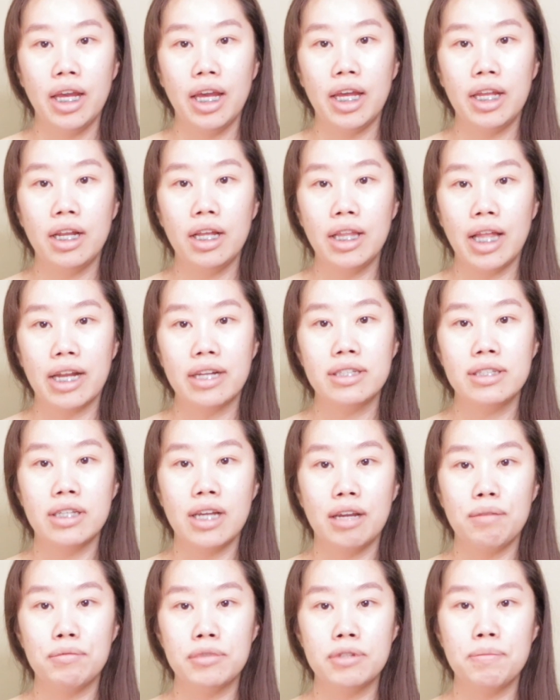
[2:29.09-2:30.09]
And a lot of
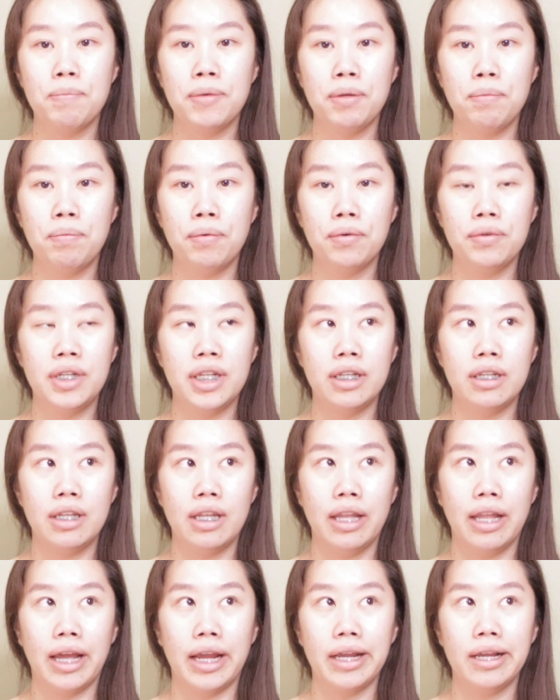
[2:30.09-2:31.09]
times people
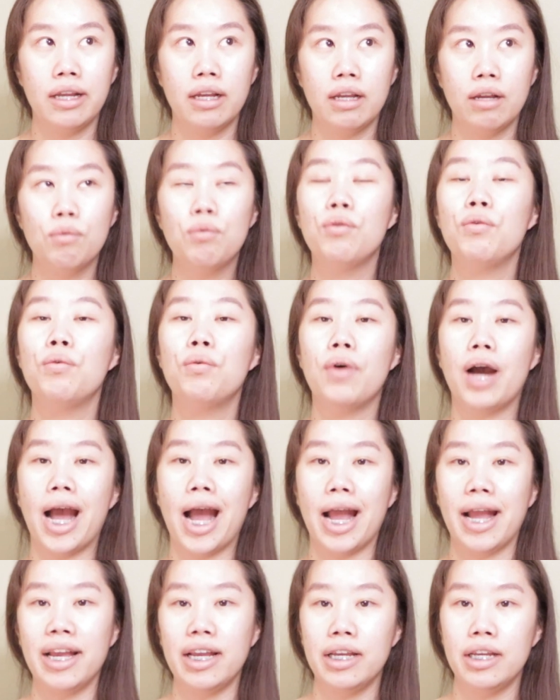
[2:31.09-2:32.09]
didn't like who
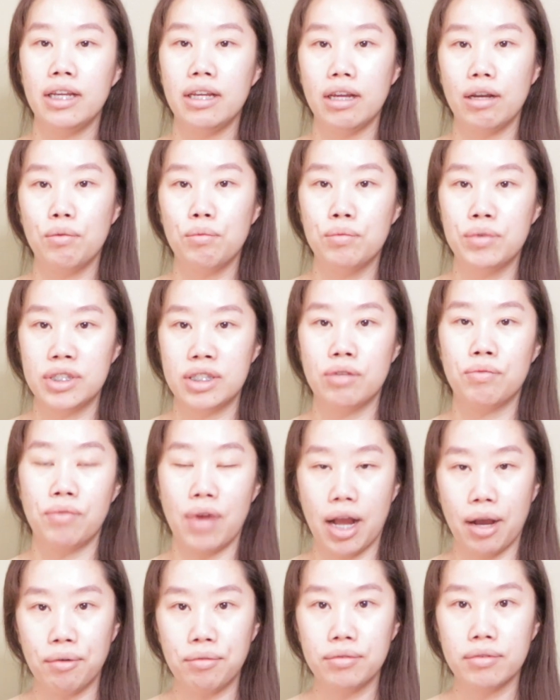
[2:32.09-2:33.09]
I was
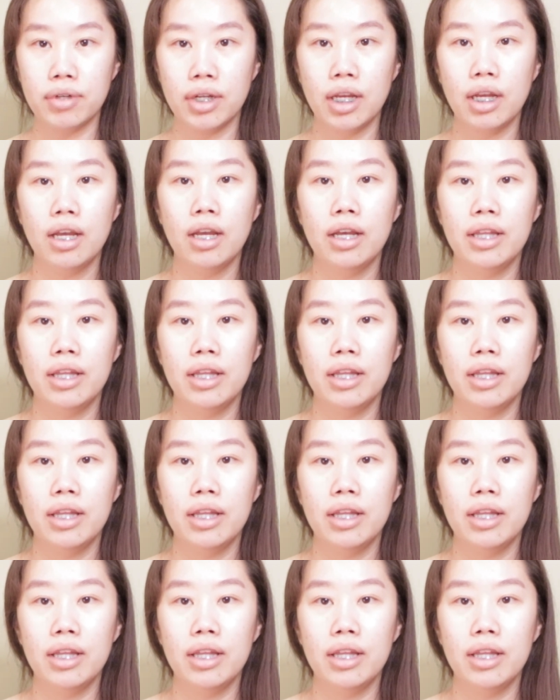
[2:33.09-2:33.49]
around.